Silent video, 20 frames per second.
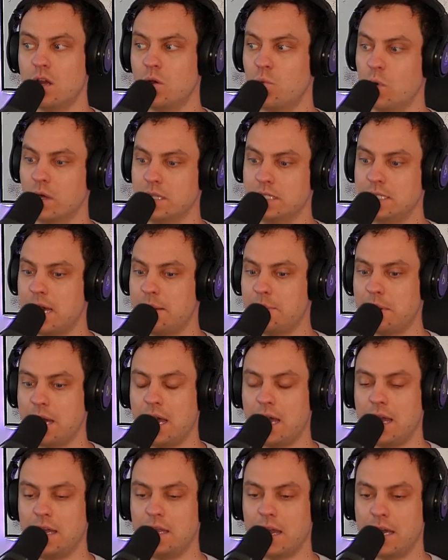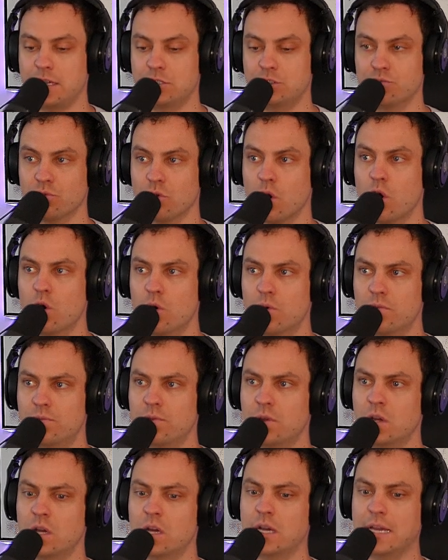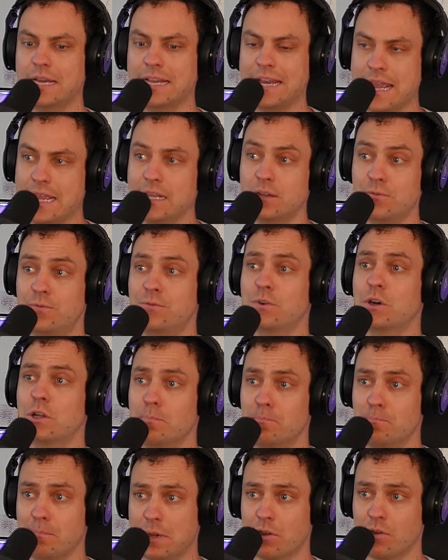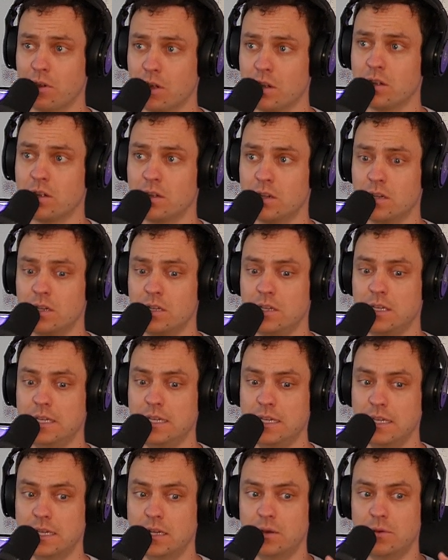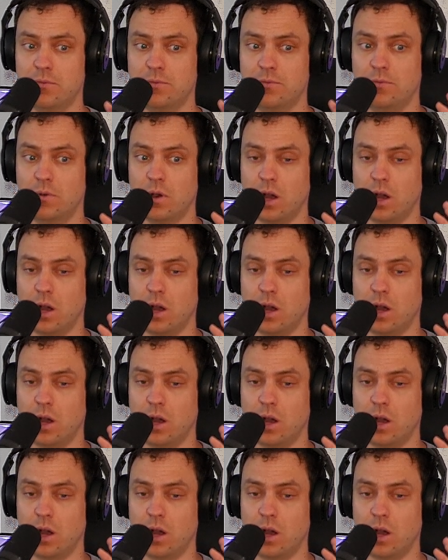one time I I, drove an eight foot mirror in a,